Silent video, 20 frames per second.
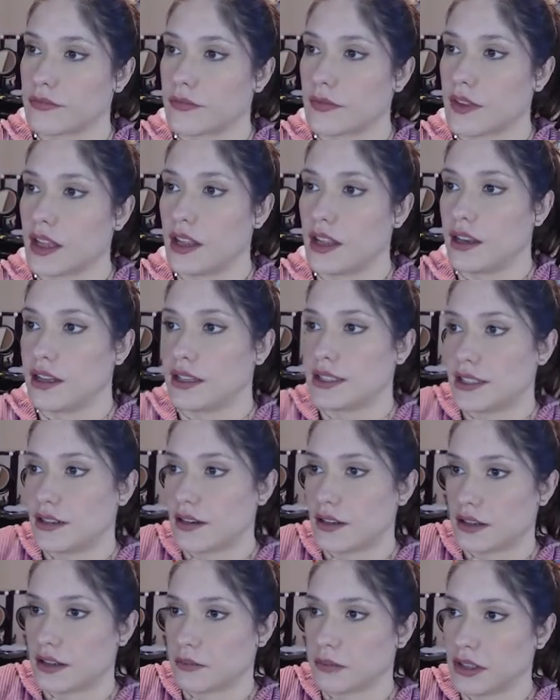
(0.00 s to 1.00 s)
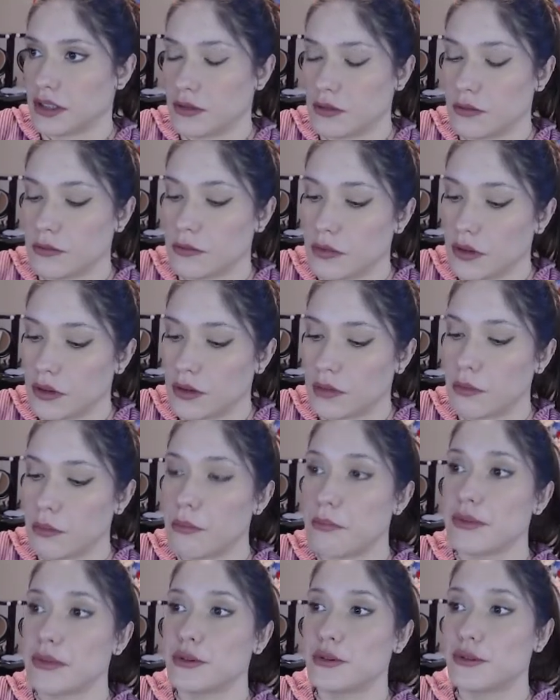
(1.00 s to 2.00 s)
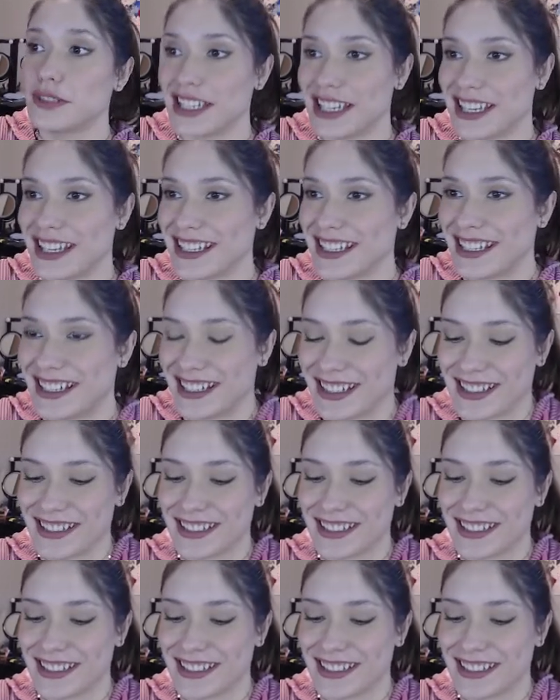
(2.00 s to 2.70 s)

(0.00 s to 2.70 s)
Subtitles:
And it's another Boolean.